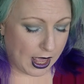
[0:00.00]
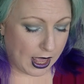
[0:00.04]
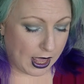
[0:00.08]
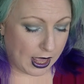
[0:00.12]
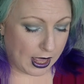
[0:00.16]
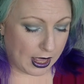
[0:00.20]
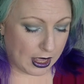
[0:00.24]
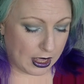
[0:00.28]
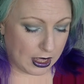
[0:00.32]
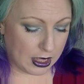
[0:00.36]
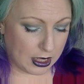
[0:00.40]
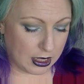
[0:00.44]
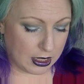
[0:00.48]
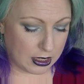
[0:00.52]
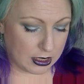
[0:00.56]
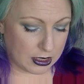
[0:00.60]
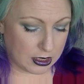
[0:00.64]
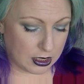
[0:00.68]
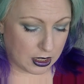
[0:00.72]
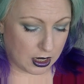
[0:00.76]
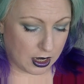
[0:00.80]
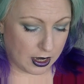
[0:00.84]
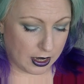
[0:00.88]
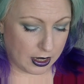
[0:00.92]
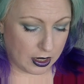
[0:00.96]
And
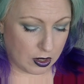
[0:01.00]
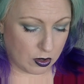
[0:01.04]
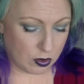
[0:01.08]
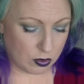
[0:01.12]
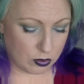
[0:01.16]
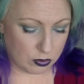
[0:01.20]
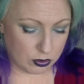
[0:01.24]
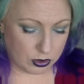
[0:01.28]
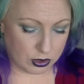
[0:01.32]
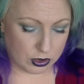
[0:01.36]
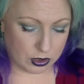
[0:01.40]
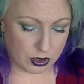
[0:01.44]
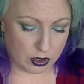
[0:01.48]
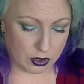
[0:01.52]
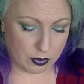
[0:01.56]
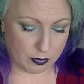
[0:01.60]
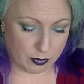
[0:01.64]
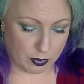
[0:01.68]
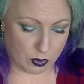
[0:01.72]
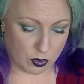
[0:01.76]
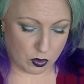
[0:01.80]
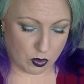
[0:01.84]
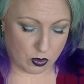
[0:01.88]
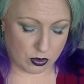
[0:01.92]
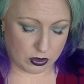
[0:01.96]
I also
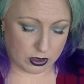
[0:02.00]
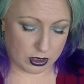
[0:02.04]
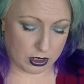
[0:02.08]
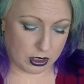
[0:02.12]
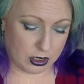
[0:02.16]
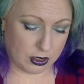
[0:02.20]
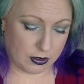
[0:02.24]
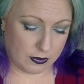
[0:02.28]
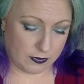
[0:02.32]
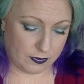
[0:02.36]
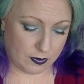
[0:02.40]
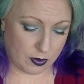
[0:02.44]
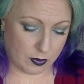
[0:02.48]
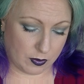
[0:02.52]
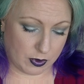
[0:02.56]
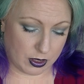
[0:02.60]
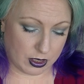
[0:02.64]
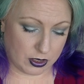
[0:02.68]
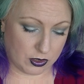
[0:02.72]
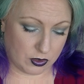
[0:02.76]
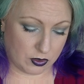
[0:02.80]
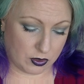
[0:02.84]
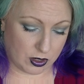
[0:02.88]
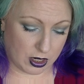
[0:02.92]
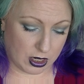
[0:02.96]
bought from
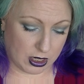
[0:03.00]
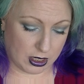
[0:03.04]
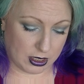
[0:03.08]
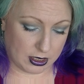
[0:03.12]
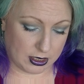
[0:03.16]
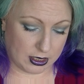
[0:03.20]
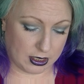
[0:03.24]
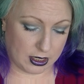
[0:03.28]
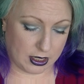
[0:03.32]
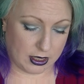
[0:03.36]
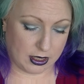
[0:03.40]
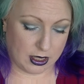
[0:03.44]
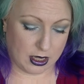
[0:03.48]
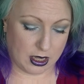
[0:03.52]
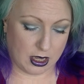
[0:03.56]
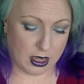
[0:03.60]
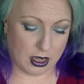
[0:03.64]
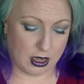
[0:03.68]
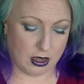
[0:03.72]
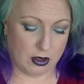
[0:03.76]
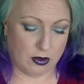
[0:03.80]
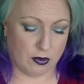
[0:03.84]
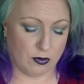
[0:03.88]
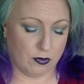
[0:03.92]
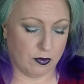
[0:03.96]
Astralis
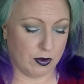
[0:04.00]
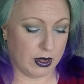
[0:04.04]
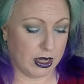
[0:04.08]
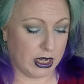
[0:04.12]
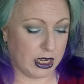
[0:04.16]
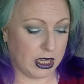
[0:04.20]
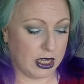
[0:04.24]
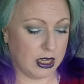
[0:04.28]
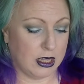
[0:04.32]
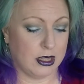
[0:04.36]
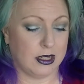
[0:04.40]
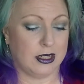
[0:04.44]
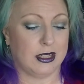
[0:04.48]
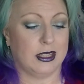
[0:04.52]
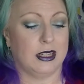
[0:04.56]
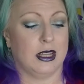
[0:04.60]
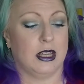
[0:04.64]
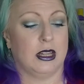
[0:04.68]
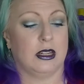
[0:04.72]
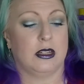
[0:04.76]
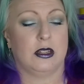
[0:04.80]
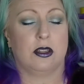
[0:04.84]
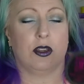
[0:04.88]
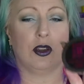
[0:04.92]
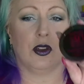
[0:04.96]
their Ready,
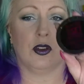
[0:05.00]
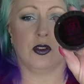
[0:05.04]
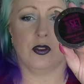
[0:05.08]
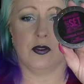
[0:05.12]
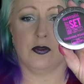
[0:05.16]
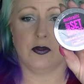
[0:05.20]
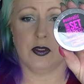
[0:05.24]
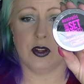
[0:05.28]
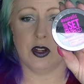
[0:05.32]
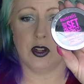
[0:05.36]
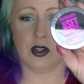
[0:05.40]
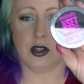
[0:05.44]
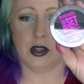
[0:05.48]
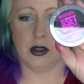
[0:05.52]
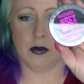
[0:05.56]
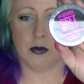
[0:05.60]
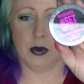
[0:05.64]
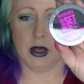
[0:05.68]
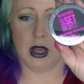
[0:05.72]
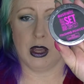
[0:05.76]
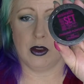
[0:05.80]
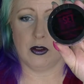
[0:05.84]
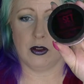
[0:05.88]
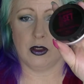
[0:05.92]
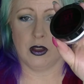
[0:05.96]
Set, Go finishing
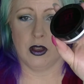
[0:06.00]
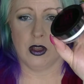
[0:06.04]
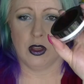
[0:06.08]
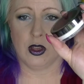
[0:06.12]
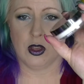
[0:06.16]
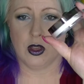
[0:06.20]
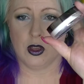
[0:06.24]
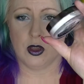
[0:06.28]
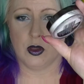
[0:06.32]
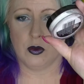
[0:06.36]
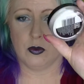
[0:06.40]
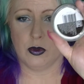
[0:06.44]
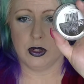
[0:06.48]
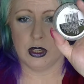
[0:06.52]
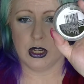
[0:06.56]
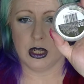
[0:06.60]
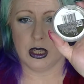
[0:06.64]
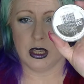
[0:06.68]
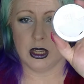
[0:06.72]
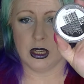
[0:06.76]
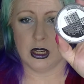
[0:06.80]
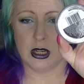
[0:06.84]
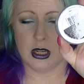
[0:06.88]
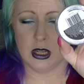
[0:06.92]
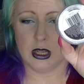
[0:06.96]
powder, which
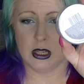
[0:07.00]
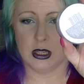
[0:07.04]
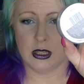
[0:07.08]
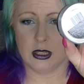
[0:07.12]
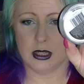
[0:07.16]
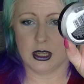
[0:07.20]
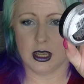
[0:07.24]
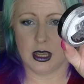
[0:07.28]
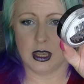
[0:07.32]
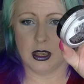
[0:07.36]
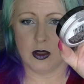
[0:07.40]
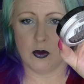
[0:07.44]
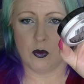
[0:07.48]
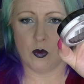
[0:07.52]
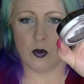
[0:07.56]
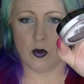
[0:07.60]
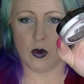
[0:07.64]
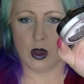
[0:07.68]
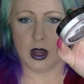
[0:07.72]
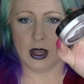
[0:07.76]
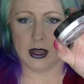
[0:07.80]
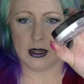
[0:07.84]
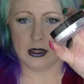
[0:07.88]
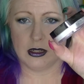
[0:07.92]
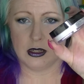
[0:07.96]
again is a
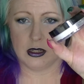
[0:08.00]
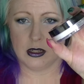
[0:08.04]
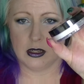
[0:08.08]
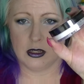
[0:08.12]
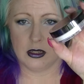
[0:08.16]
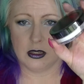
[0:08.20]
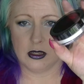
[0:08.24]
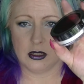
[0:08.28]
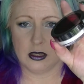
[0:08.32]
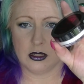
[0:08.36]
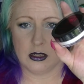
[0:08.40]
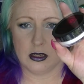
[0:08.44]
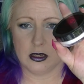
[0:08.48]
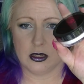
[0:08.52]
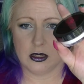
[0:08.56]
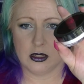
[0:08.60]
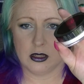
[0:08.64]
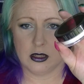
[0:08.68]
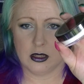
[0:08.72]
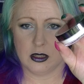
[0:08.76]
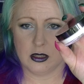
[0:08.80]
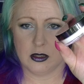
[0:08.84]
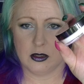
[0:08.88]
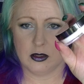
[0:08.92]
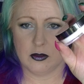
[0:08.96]
white
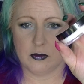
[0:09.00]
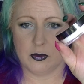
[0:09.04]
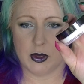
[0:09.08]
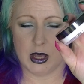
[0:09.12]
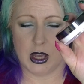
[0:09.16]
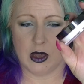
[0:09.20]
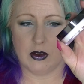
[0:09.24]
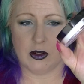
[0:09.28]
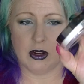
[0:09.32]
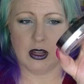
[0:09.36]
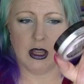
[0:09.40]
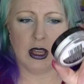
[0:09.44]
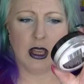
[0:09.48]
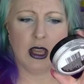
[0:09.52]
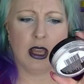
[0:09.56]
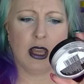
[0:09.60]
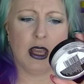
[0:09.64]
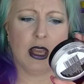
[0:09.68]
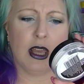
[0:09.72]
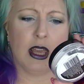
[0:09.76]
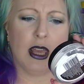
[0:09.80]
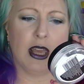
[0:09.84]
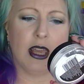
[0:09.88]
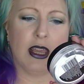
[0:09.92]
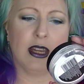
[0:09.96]
powder.
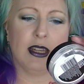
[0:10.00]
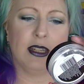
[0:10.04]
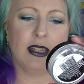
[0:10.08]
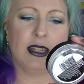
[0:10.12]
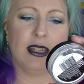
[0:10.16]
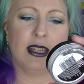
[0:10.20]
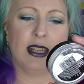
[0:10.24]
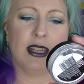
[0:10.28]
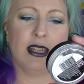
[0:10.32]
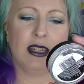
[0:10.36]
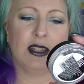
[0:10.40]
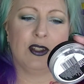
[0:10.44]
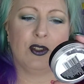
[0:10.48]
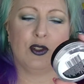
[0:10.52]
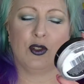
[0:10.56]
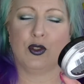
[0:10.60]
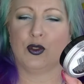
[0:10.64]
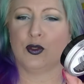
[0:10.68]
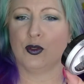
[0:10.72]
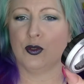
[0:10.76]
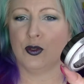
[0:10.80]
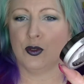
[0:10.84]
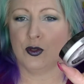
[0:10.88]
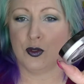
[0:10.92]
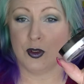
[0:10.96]
It says
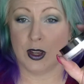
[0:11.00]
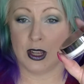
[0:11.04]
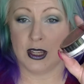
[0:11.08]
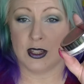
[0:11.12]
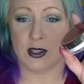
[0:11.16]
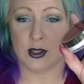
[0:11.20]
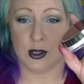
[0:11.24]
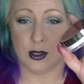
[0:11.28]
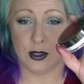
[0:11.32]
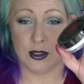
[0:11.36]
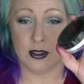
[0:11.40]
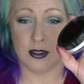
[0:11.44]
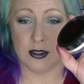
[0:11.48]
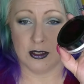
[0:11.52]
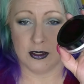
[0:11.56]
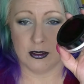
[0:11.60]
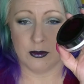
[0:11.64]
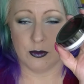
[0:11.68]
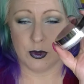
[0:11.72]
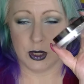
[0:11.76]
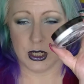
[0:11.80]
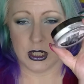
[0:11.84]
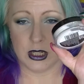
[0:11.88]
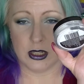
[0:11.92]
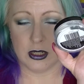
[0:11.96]
true translucent,
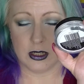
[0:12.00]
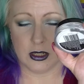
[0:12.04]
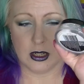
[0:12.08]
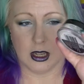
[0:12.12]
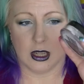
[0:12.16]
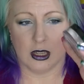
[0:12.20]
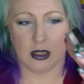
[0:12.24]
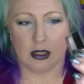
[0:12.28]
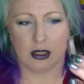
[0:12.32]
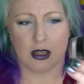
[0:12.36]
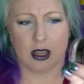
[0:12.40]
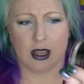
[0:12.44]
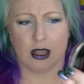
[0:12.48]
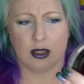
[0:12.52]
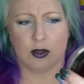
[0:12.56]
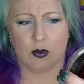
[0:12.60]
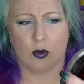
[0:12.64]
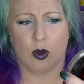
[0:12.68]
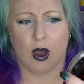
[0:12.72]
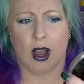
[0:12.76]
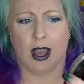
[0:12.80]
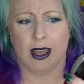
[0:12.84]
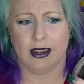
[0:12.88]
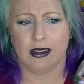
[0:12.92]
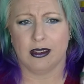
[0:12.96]
which, yeah, it's
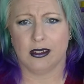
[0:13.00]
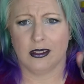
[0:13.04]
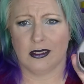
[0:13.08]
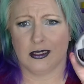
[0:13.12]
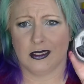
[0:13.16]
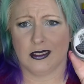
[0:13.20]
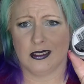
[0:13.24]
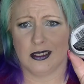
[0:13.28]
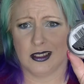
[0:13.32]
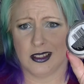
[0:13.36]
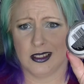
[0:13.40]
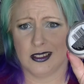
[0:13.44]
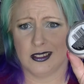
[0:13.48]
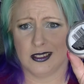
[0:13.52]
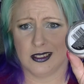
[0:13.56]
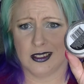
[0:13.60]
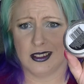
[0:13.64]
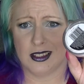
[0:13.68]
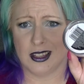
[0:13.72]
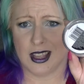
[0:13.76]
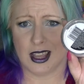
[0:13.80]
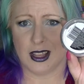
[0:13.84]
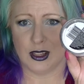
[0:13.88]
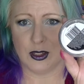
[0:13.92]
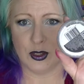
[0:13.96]
white.
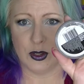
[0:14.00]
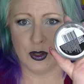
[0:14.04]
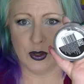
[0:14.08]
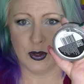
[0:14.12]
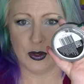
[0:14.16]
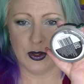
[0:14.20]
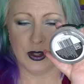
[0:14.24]
Hello.